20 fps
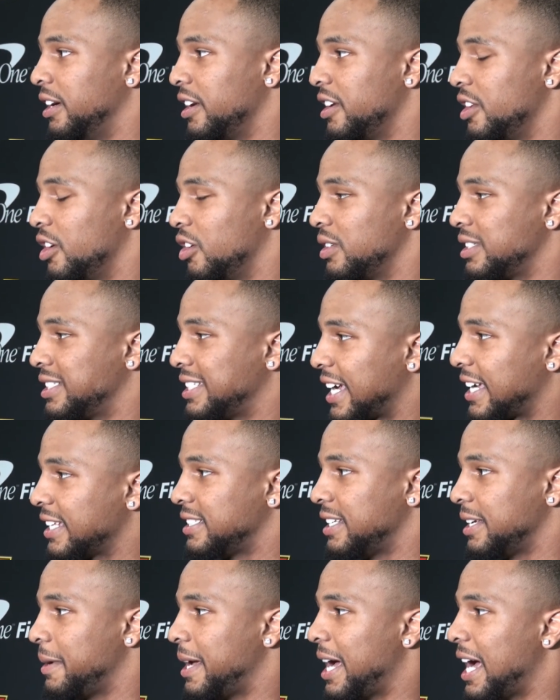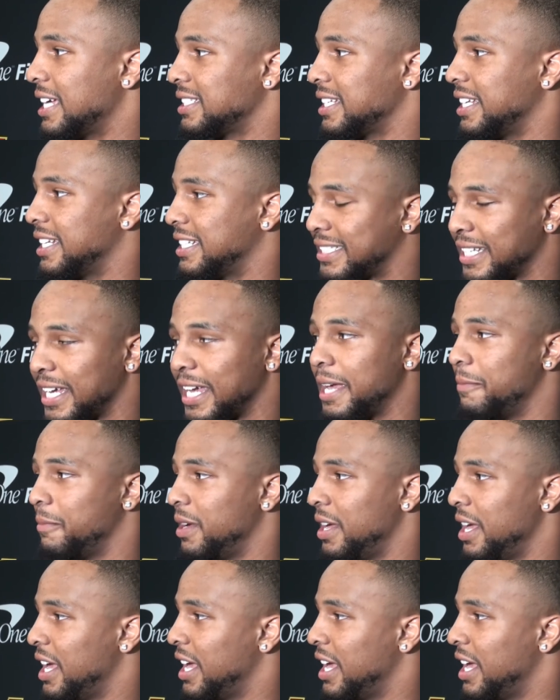you know, the second team guys to get the same